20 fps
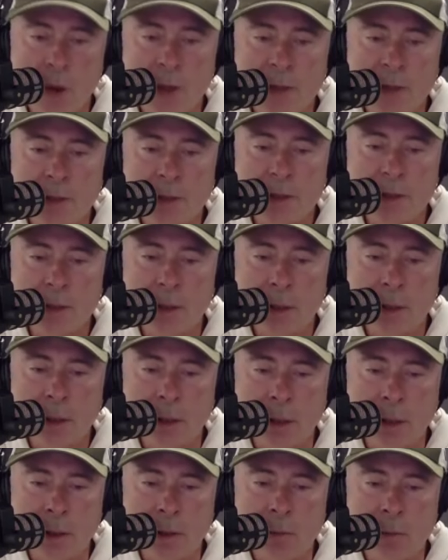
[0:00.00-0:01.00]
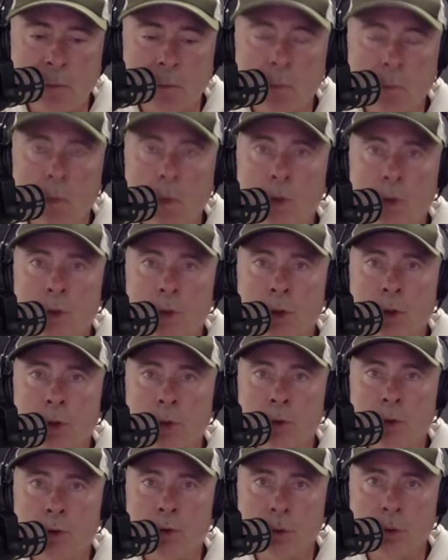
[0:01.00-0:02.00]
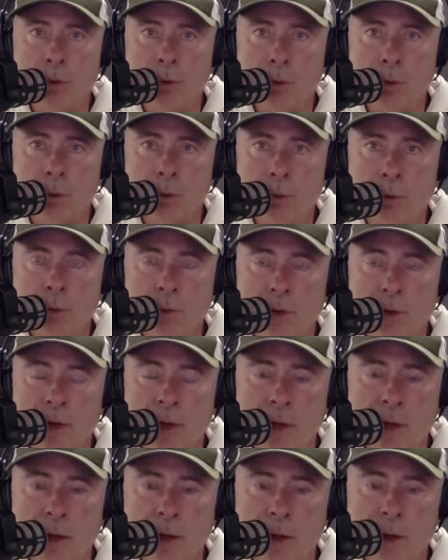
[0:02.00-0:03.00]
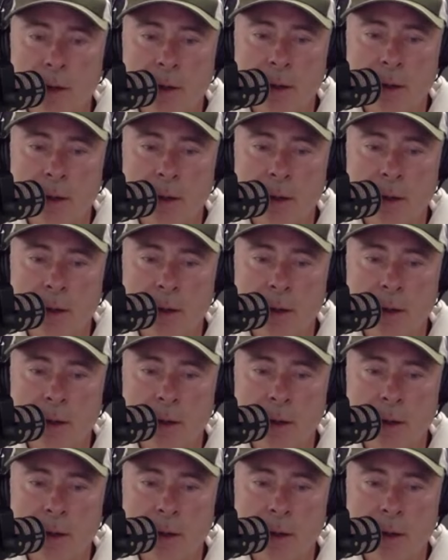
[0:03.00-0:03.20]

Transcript: grunt in what you do that